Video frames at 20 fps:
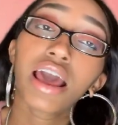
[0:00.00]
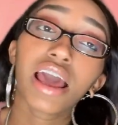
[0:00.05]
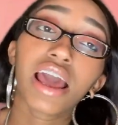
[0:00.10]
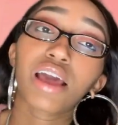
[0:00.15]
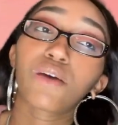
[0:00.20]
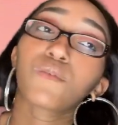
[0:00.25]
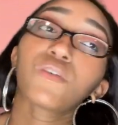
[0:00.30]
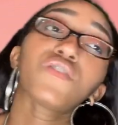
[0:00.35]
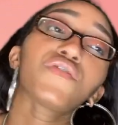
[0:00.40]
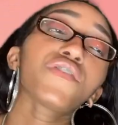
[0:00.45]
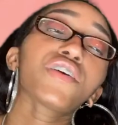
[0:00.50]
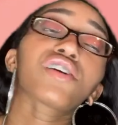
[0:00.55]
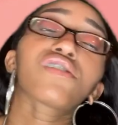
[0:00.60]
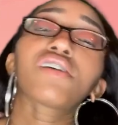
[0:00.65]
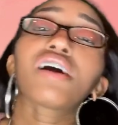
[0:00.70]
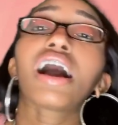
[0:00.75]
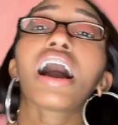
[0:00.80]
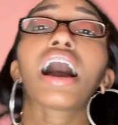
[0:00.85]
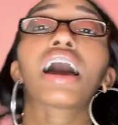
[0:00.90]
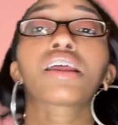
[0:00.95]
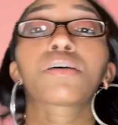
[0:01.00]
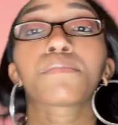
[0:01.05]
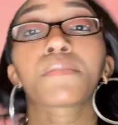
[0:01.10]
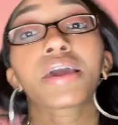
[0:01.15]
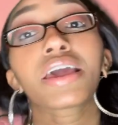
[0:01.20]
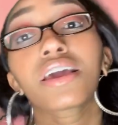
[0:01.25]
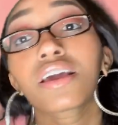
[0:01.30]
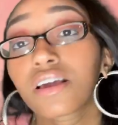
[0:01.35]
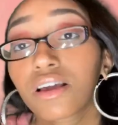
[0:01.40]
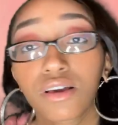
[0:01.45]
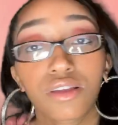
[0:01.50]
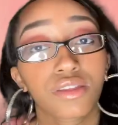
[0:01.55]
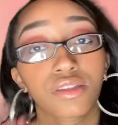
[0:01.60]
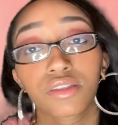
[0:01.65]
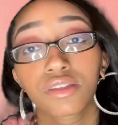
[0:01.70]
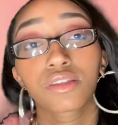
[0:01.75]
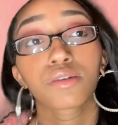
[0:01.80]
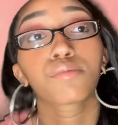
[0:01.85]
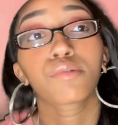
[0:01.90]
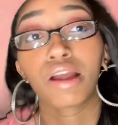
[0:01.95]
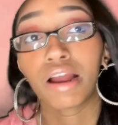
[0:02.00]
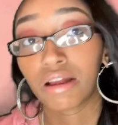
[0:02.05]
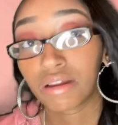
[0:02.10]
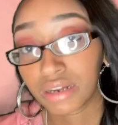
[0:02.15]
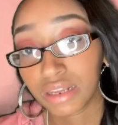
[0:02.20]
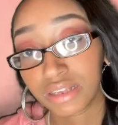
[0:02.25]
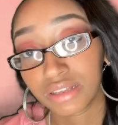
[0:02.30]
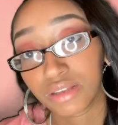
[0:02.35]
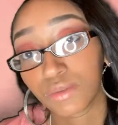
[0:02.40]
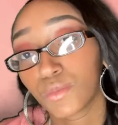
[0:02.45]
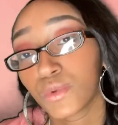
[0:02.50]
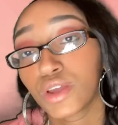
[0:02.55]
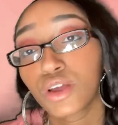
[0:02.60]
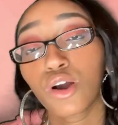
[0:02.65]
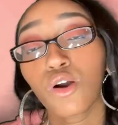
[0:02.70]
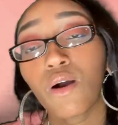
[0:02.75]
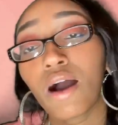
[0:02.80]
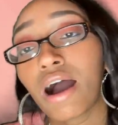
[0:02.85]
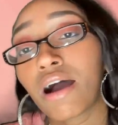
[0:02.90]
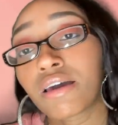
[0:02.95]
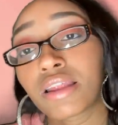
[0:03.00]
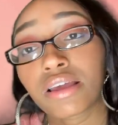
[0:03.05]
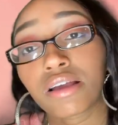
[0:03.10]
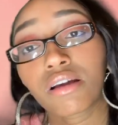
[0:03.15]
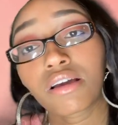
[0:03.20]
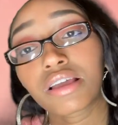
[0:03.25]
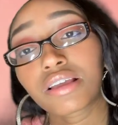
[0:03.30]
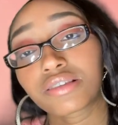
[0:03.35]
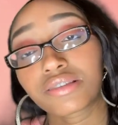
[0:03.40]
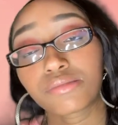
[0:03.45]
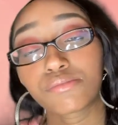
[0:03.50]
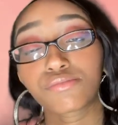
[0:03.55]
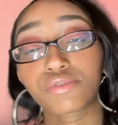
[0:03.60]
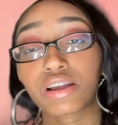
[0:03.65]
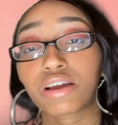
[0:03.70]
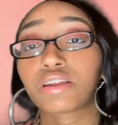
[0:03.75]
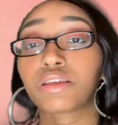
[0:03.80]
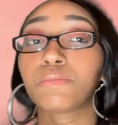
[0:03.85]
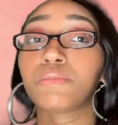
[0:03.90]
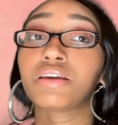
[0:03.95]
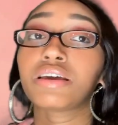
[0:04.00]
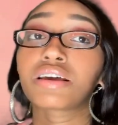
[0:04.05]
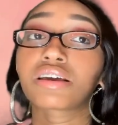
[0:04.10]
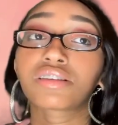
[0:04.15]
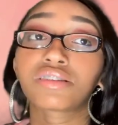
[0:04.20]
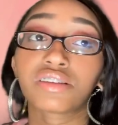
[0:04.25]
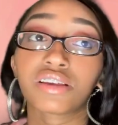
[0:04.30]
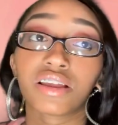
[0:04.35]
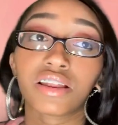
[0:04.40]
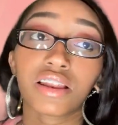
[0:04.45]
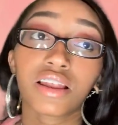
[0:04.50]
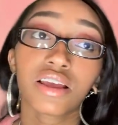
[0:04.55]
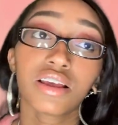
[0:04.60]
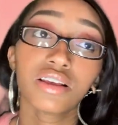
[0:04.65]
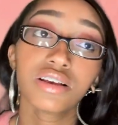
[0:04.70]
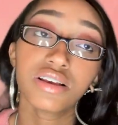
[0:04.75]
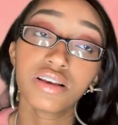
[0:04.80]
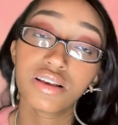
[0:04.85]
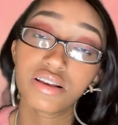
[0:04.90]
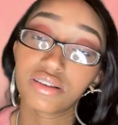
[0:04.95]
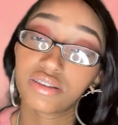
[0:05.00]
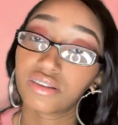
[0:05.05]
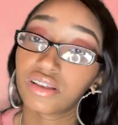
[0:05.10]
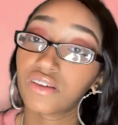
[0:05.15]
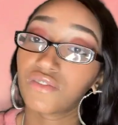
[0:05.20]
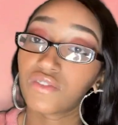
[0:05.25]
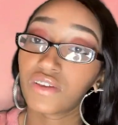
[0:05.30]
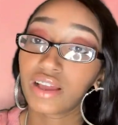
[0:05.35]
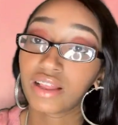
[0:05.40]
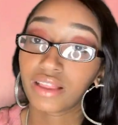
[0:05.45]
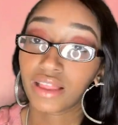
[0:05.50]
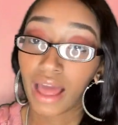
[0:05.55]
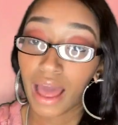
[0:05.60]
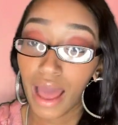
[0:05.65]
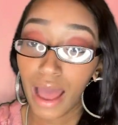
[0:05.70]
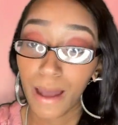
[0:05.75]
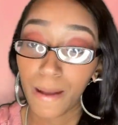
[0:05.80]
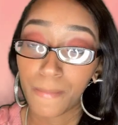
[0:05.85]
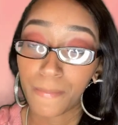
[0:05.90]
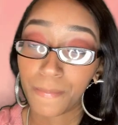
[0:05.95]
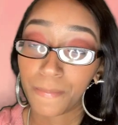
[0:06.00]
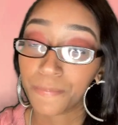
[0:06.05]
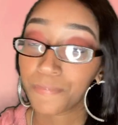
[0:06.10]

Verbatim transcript: and we figure out how to make the brownies. And we go out and go get some brownie mix and stuff like that.